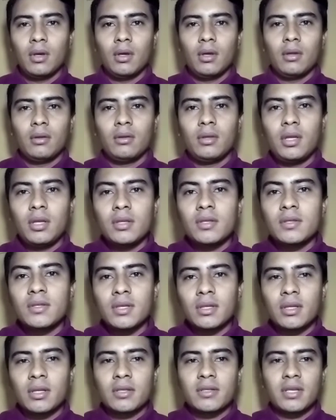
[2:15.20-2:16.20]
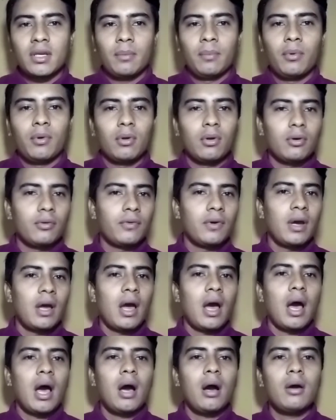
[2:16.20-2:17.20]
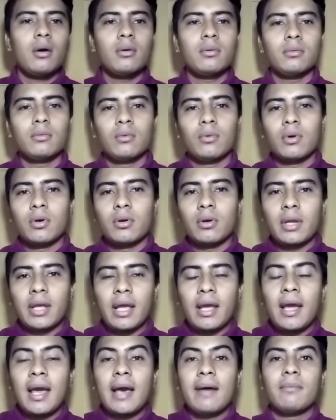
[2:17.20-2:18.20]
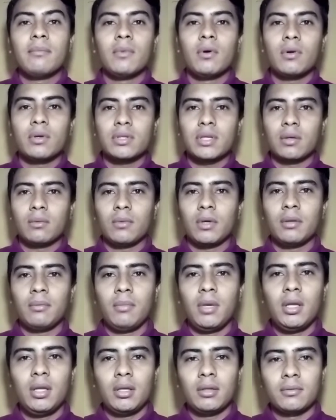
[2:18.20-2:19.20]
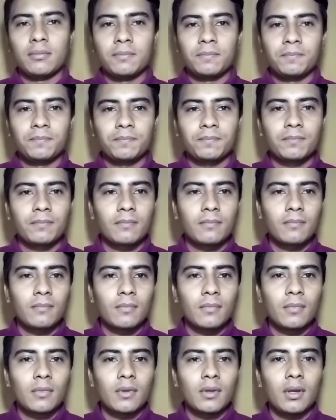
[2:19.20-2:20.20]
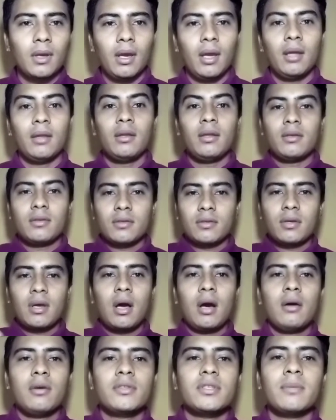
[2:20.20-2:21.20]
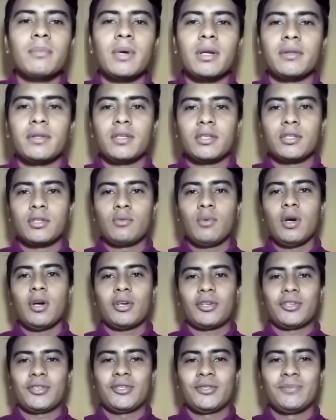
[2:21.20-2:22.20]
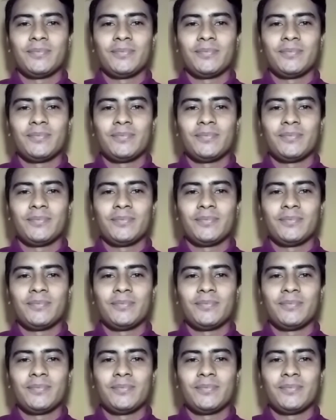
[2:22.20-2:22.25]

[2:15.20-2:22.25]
This is an example of how word can have more than one meaning, and this is how semantics works.